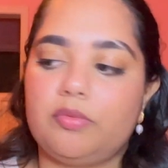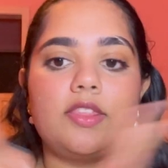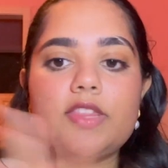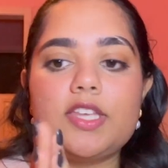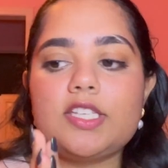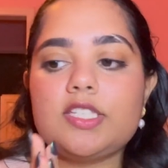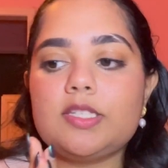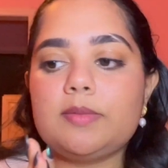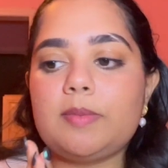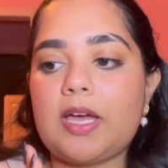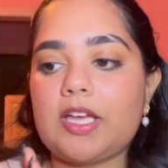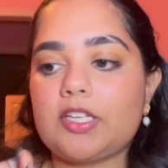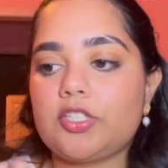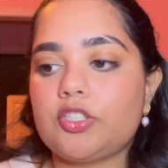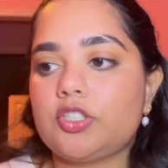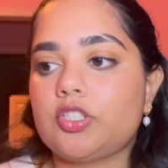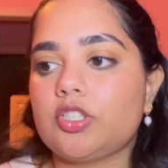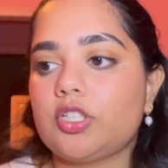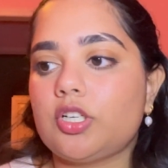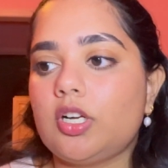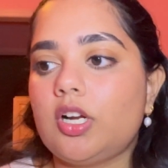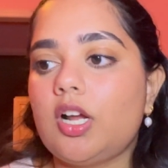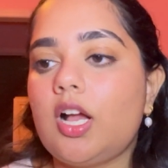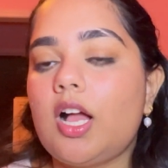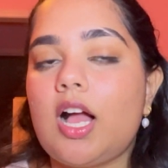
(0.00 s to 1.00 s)
This
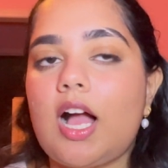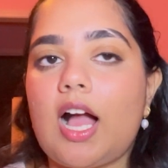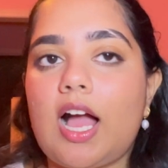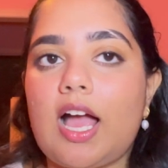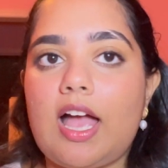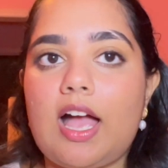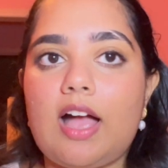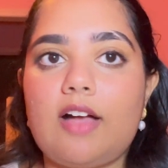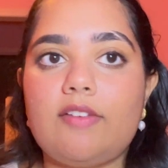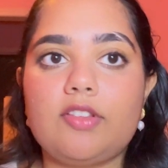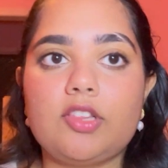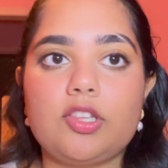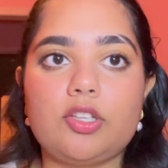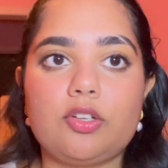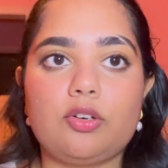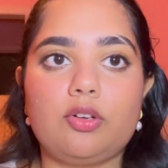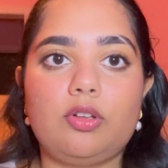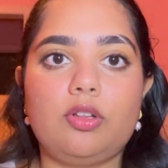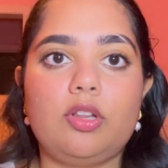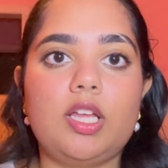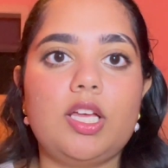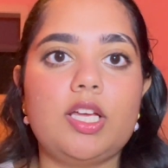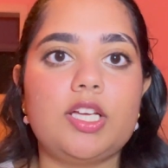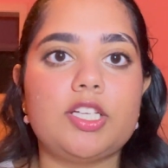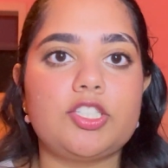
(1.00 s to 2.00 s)
semester, I have a
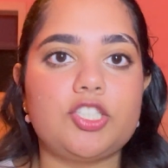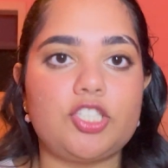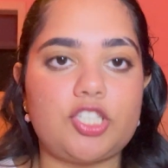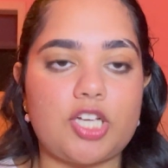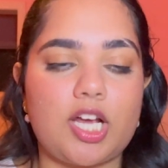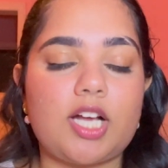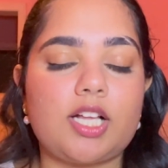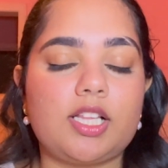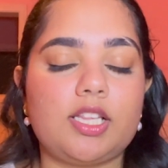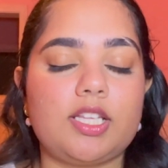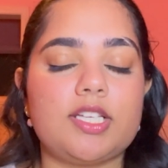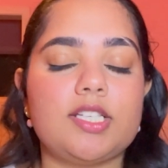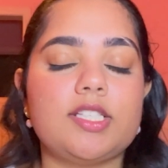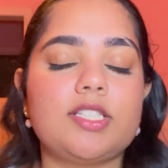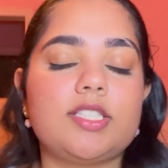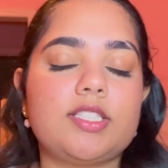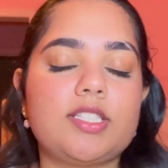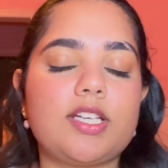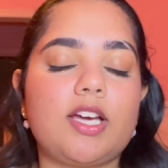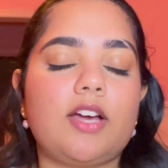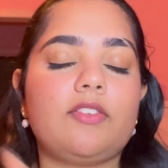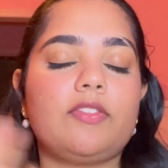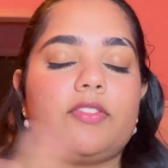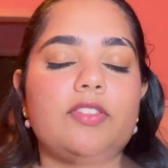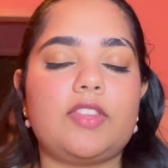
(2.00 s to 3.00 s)
little checklist
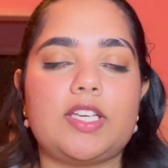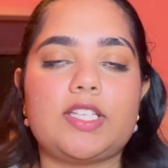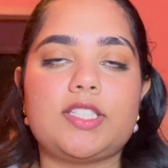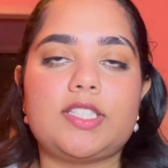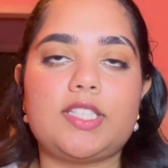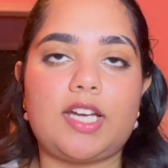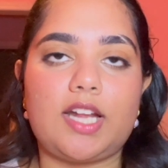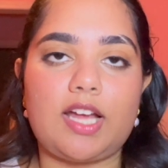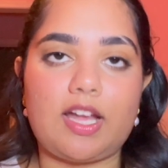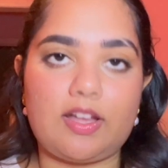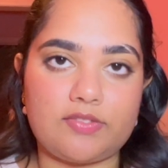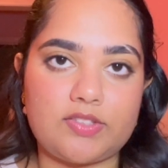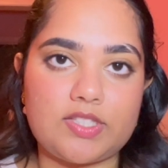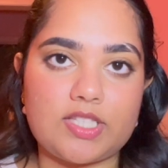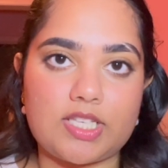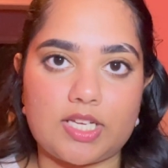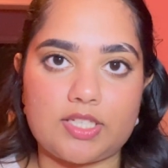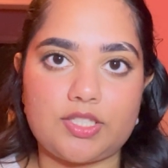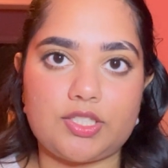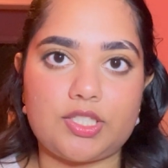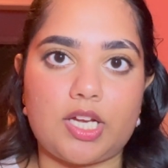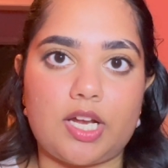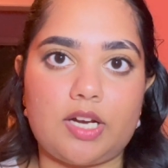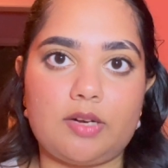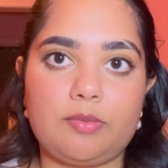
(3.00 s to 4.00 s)
of things that I have to
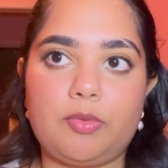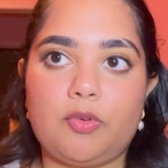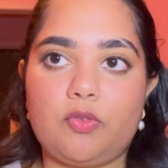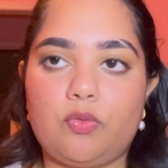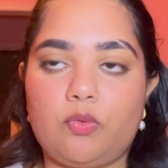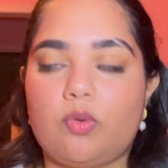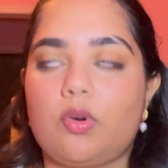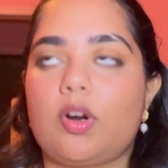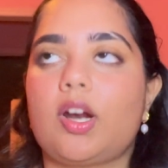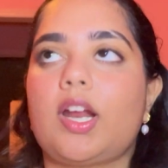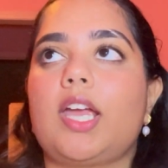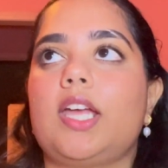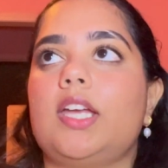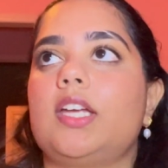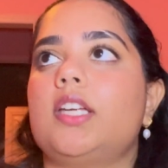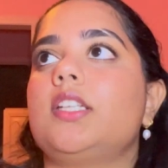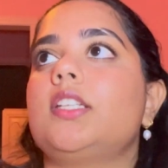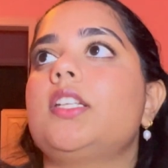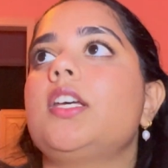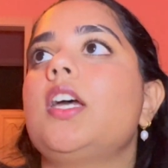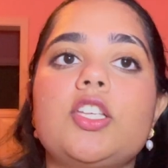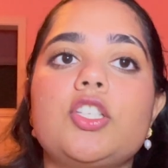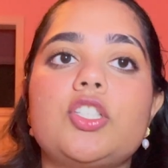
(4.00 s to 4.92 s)
get done beforehand.